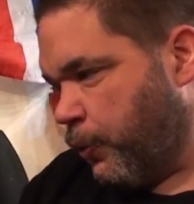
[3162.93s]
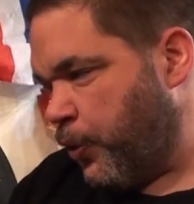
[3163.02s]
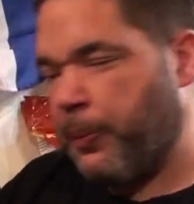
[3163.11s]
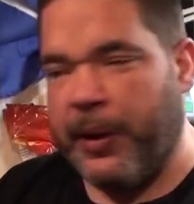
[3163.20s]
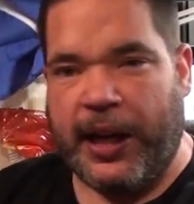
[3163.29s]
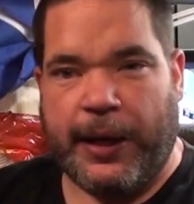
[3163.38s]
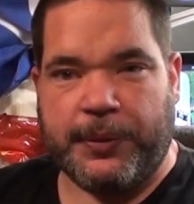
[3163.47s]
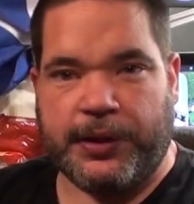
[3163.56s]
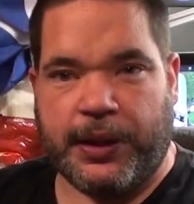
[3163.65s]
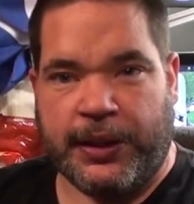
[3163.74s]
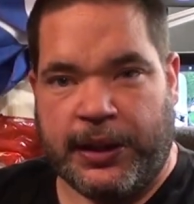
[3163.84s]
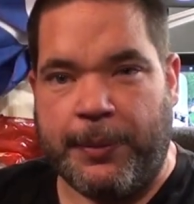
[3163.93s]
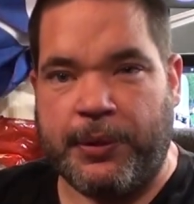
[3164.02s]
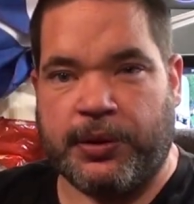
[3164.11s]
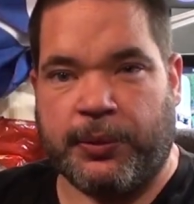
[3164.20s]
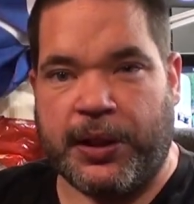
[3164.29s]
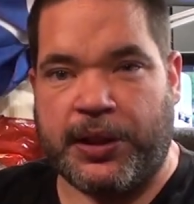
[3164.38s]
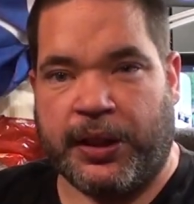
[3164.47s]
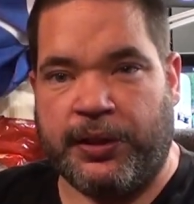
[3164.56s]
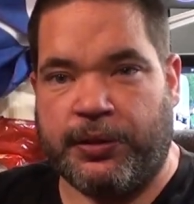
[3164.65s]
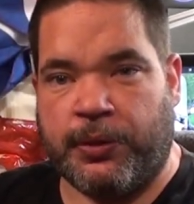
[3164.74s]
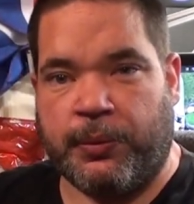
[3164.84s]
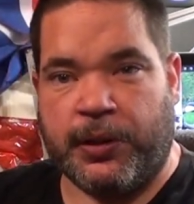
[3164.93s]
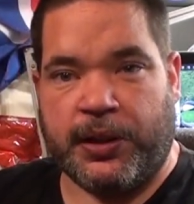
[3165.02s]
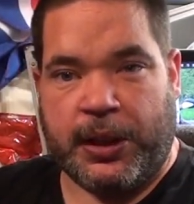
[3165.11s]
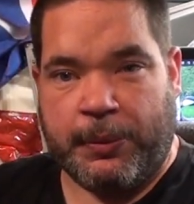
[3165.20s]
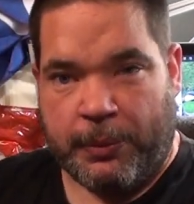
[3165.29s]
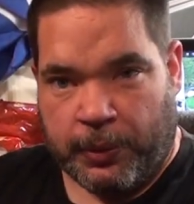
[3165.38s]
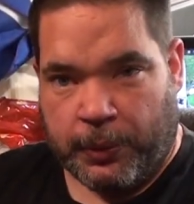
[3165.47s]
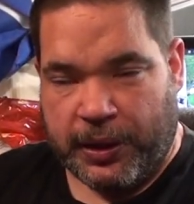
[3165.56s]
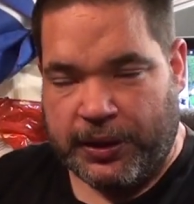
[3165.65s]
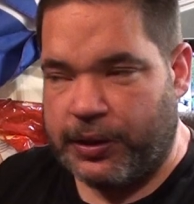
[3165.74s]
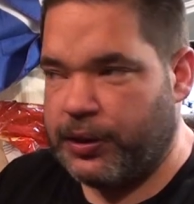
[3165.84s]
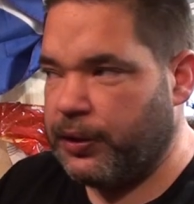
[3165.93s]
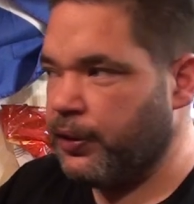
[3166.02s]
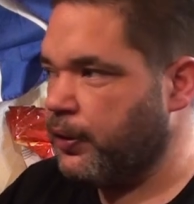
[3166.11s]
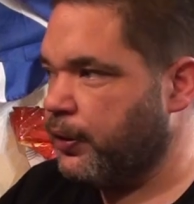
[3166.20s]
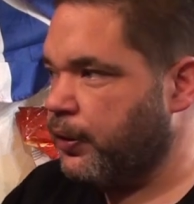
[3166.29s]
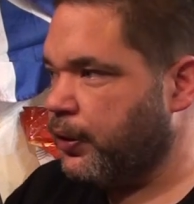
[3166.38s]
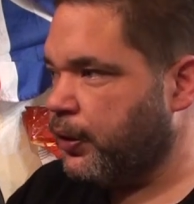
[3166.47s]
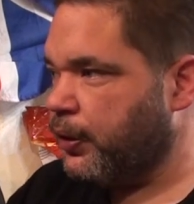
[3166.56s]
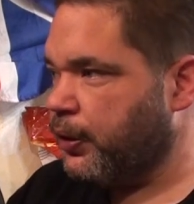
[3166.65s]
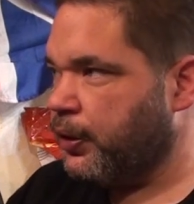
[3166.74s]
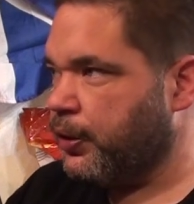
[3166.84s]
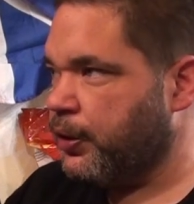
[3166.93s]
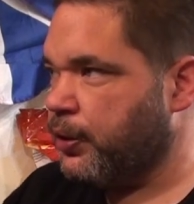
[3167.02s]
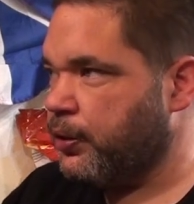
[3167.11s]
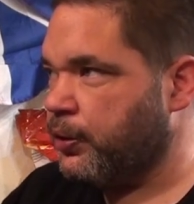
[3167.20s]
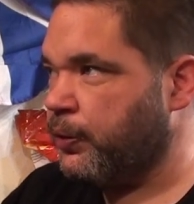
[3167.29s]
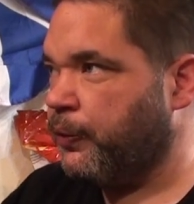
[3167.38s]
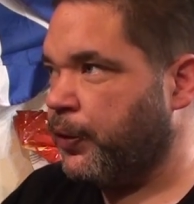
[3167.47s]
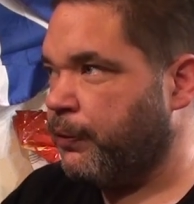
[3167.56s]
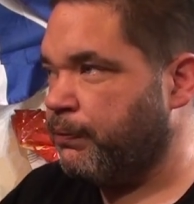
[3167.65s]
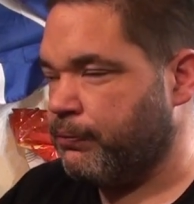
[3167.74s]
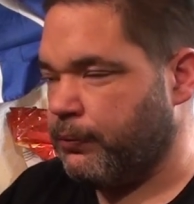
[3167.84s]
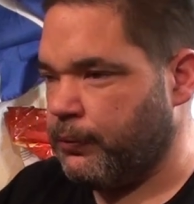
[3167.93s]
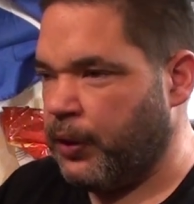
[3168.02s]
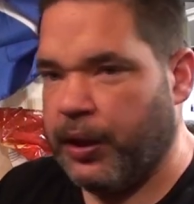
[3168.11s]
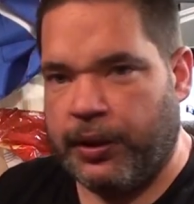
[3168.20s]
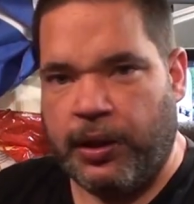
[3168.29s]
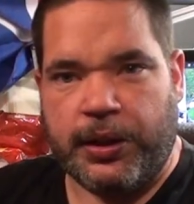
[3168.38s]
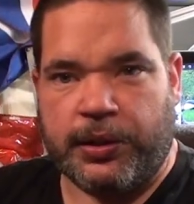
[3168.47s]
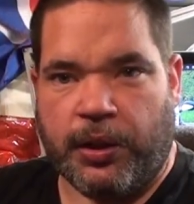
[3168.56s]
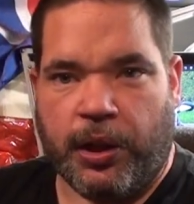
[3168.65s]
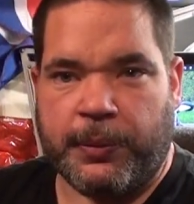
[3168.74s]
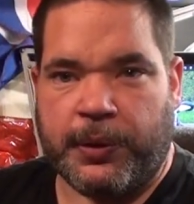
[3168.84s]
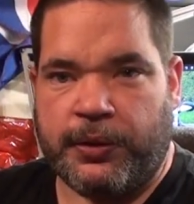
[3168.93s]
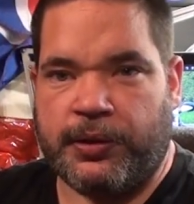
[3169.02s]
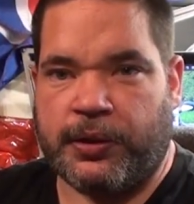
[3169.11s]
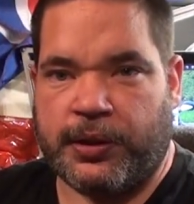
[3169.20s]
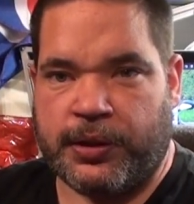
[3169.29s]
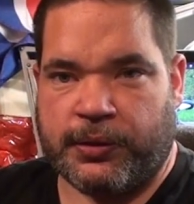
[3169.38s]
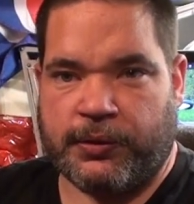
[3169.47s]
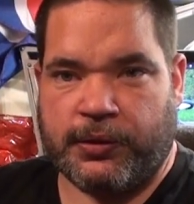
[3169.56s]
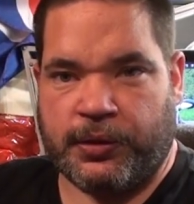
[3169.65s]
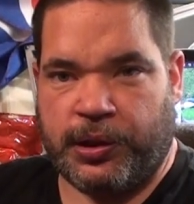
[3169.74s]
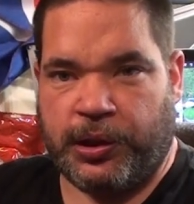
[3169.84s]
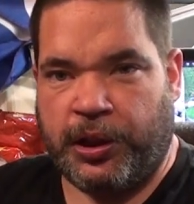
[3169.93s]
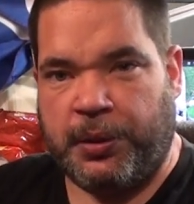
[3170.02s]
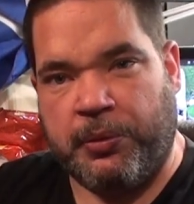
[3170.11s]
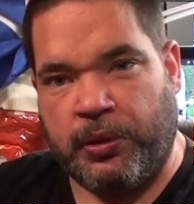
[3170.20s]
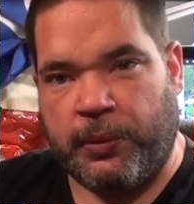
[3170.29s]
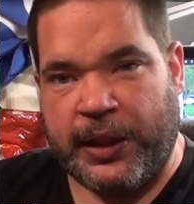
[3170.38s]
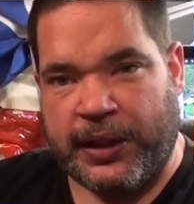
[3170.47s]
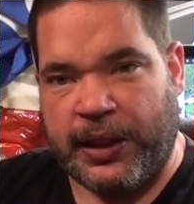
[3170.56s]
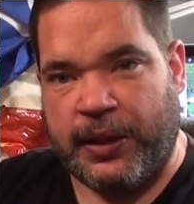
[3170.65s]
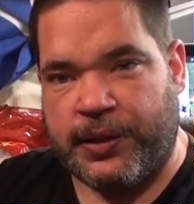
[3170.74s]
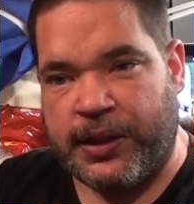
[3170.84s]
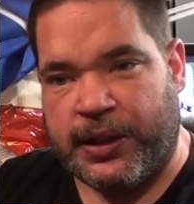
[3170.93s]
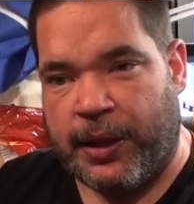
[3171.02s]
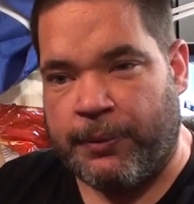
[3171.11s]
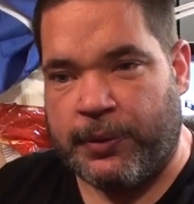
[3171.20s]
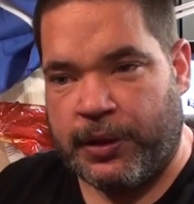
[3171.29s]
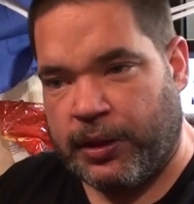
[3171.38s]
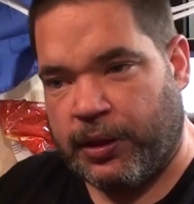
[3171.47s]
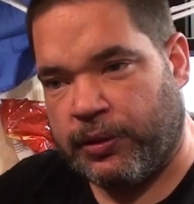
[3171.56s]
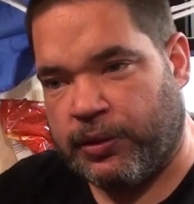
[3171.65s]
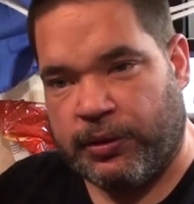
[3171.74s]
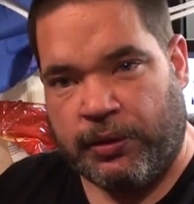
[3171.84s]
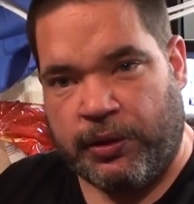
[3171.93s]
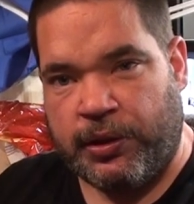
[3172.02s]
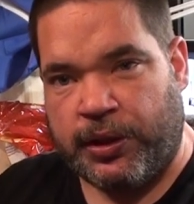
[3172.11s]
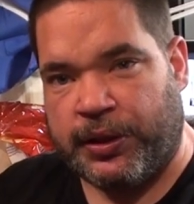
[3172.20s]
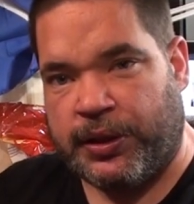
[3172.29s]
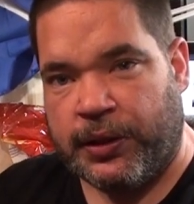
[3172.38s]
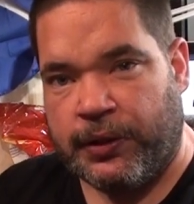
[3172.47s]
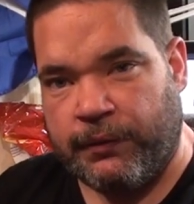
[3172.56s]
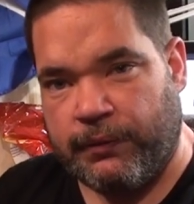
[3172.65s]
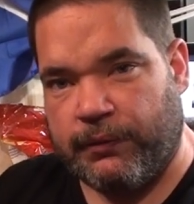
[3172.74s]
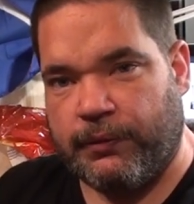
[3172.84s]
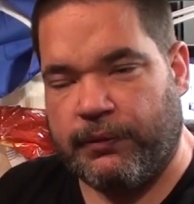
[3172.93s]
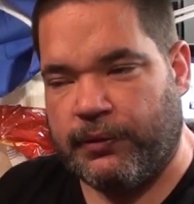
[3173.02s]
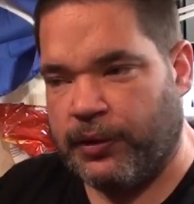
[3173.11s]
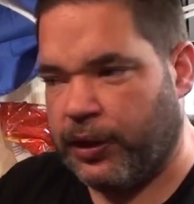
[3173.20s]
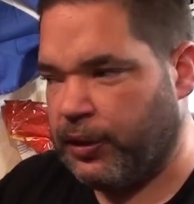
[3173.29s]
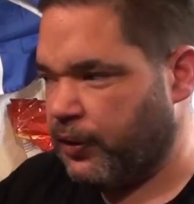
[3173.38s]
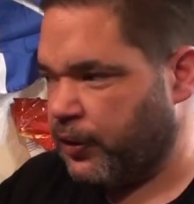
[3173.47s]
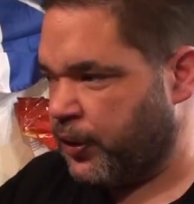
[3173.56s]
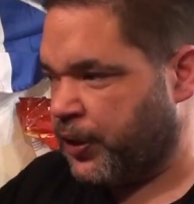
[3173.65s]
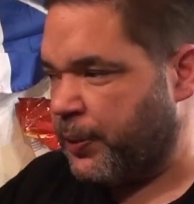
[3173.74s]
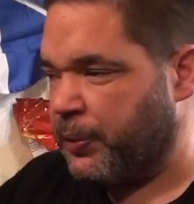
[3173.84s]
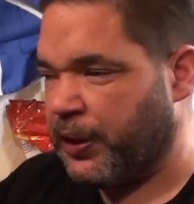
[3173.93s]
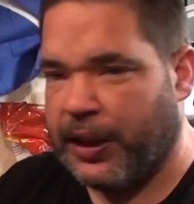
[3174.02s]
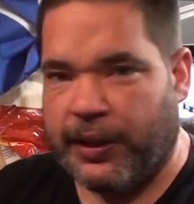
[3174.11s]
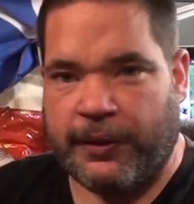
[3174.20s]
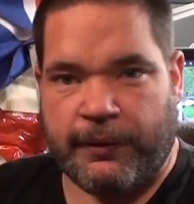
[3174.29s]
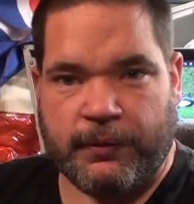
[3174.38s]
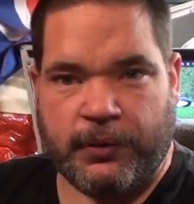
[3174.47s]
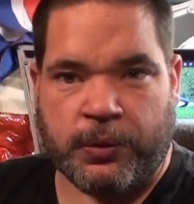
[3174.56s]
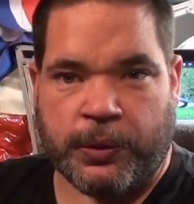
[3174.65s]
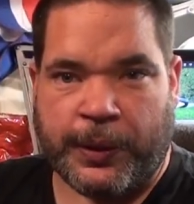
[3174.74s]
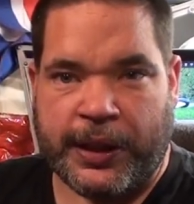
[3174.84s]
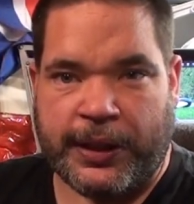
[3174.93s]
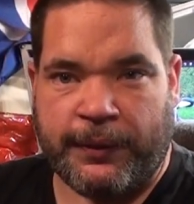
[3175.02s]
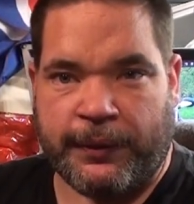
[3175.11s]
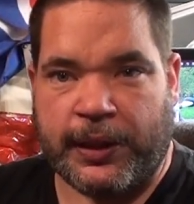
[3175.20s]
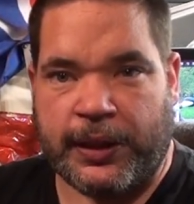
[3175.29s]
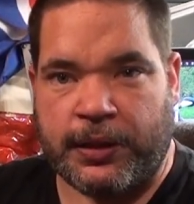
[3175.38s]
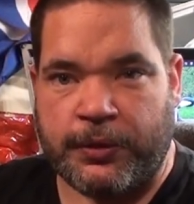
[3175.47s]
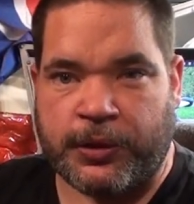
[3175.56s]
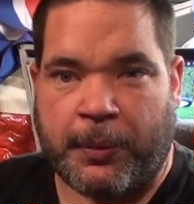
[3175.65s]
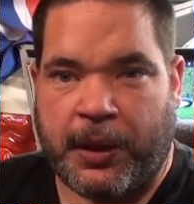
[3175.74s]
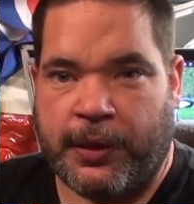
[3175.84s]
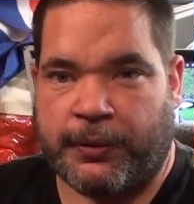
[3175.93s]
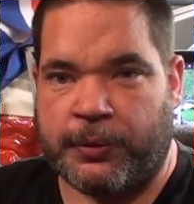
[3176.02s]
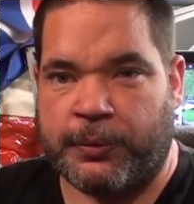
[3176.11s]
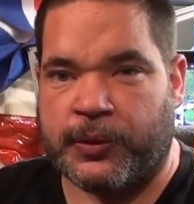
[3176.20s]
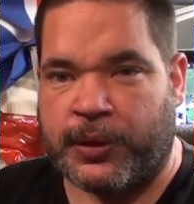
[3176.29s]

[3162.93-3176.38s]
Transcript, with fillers: with perhaps a dimmer switch in, so I'd want dimmable ones. So for like nighttime use, I can just turn them all the way down to dim, and then you've just got a nice dimly lit hallway if you need to use the bathroom or